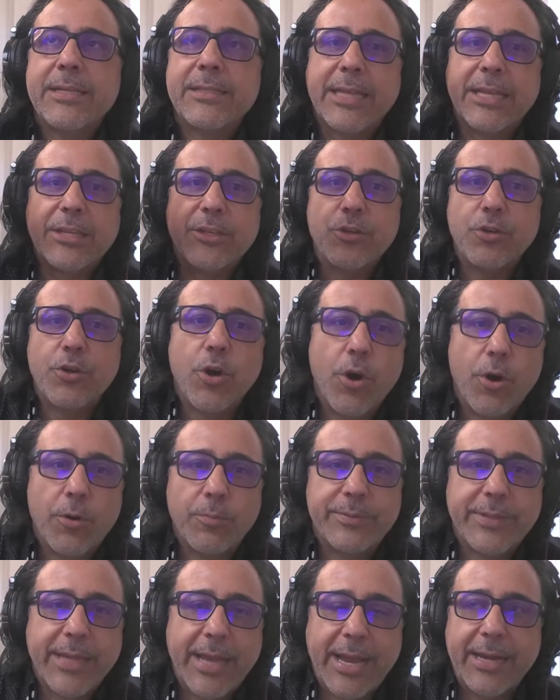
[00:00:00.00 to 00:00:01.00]
that you
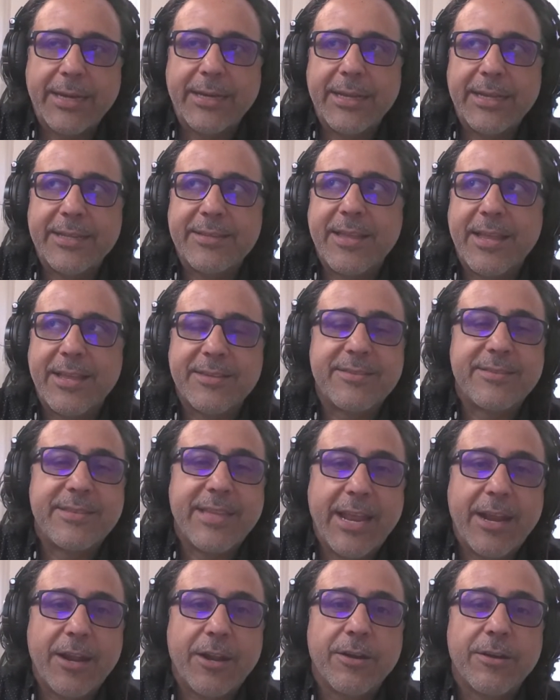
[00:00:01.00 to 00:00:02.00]
hope that it is
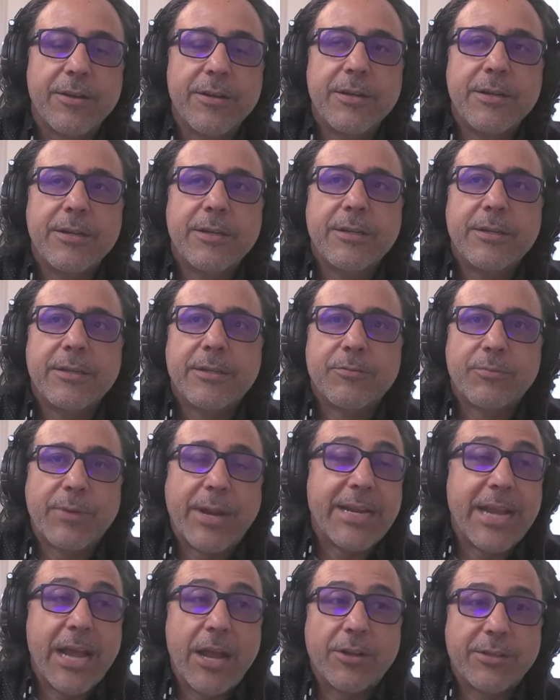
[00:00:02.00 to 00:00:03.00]
there
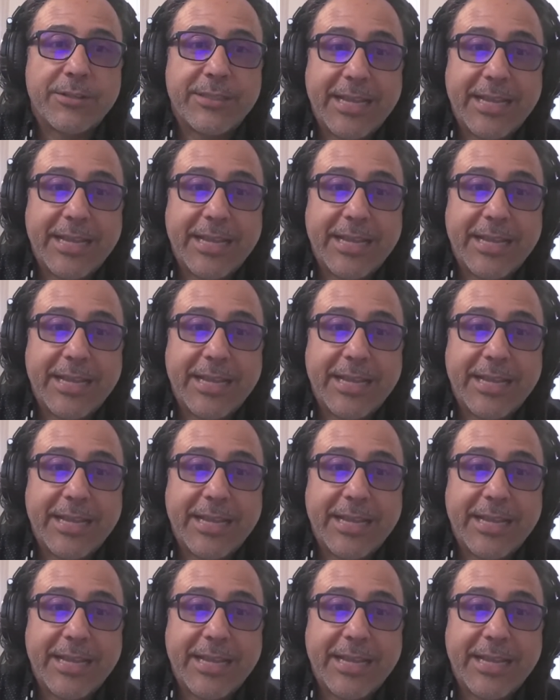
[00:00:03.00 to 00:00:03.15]
right now.